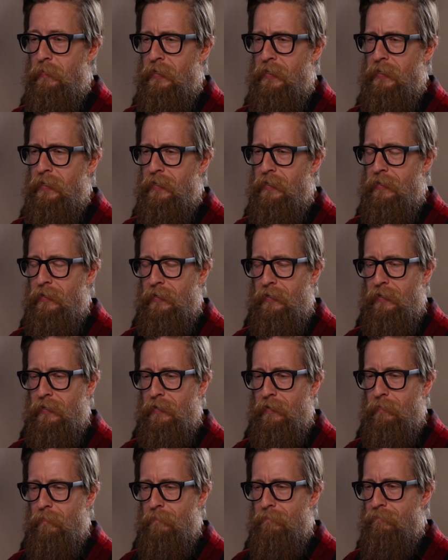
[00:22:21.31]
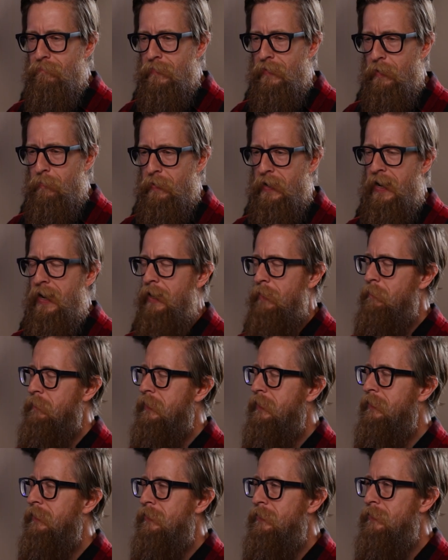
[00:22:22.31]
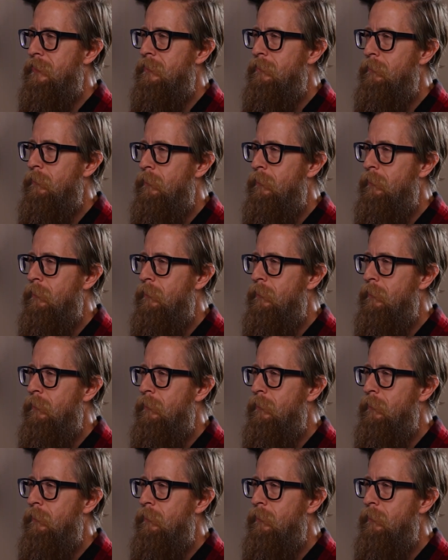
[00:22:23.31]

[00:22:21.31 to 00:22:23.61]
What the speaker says: me aback because